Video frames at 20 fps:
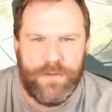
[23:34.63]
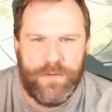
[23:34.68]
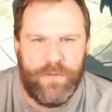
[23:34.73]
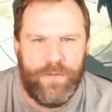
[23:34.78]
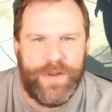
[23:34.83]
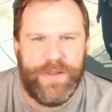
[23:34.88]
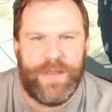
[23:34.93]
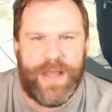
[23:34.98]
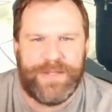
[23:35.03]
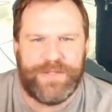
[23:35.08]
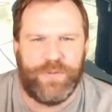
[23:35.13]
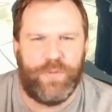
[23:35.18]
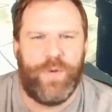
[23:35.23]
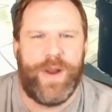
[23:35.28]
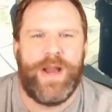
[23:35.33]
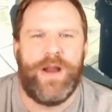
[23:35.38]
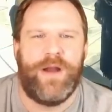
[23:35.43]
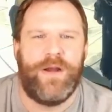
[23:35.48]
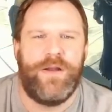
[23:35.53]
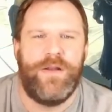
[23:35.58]
That's
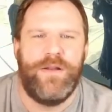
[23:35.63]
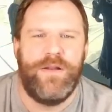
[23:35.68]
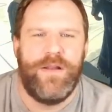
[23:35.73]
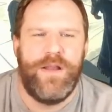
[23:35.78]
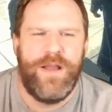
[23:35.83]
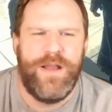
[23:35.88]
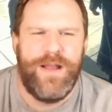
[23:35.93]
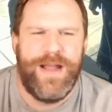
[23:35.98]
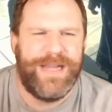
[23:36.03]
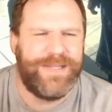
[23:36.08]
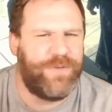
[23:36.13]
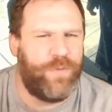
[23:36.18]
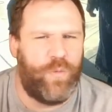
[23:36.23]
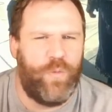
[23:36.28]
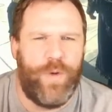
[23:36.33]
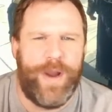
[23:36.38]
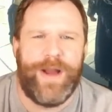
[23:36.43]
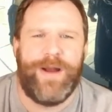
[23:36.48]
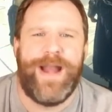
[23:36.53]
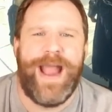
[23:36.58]
weird. That's a
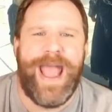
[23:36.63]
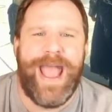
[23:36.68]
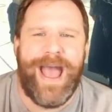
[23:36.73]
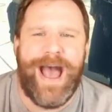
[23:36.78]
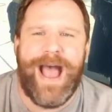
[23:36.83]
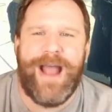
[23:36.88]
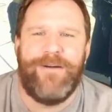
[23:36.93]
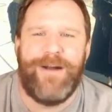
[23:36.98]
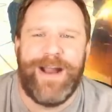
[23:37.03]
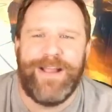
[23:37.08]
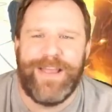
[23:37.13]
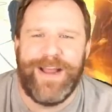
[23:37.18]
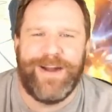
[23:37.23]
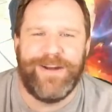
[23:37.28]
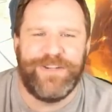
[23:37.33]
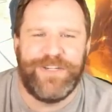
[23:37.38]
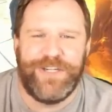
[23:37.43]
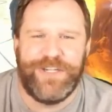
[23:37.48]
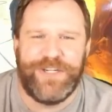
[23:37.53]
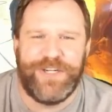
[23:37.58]
weird AI right
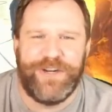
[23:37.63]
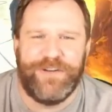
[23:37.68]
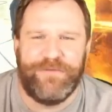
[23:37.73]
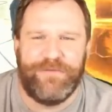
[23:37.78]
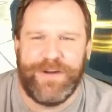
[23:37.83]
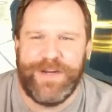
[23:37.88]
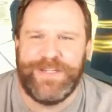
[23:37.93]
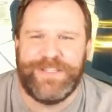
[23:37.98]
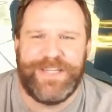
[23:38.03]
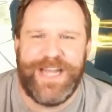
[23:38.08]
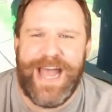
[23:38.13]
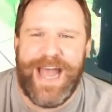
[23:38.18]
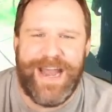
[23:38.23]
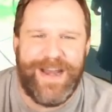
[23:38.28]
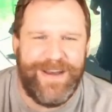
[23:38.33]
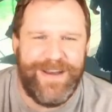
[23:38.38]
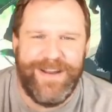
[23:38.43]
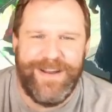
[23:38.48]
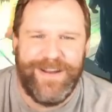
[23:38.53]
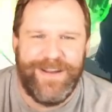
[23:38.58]
there. She should have
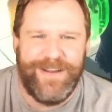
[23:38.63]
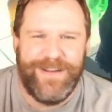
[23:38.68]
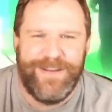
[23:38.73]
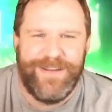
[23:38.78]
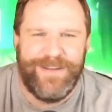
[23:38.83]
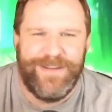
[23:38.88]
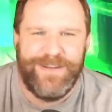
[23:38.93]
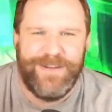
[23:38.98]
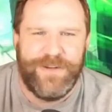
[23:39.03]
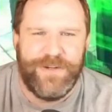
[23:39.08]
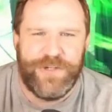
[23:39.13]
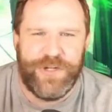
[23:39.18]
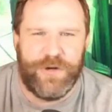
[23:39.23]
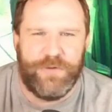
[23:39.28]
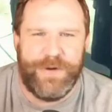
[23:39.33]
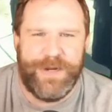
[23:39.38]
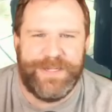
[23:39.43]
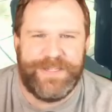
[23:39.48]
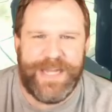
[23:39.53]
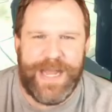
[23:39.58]
reset.
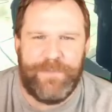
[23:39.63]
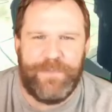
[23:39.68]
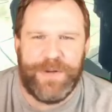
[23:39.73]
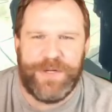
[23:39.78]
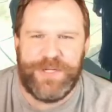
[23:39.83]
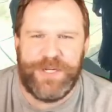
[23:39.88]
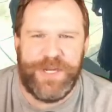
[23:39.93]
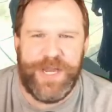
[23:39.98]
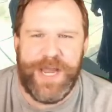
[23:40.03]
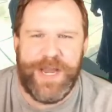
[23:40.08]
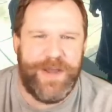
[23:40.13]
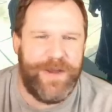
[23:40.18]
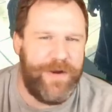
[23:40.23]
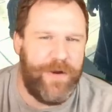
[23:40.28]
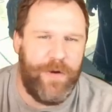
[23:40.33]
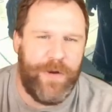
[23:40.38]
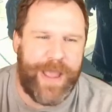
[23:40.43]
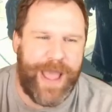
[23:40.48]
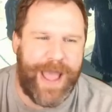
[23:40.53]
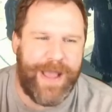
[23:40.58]
But she didn't.
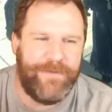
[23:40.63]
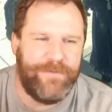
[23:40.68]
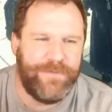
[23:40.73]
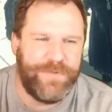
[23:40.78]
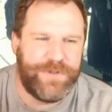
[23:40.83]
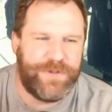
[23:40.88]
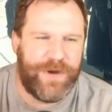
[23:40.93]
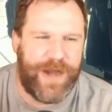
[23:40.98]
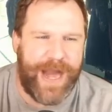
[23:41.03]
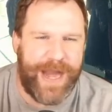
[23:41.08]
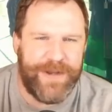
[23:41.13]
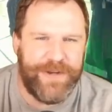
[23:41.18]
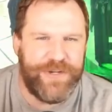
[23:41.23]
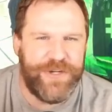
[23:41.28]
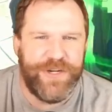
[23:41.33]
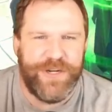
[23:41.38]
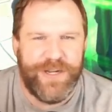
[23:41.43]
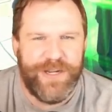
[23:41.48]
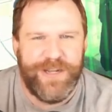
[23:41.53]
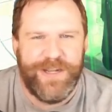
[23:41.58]
Okay, strange.